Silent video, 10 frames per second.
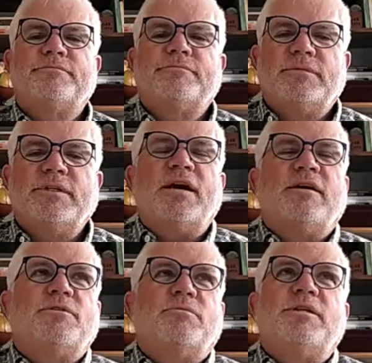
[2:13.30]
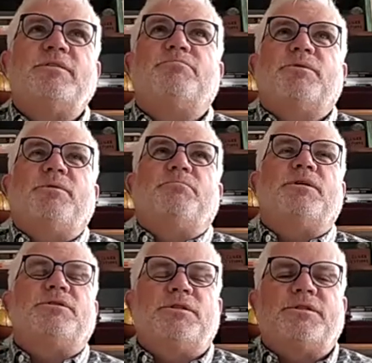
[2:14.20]
Yeah, 20
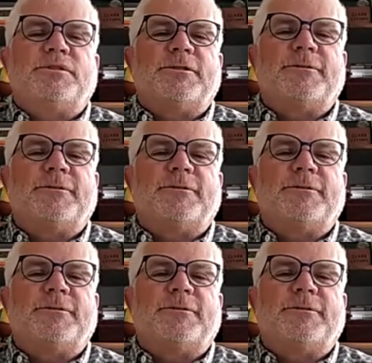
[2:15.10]
plus years. Yeah.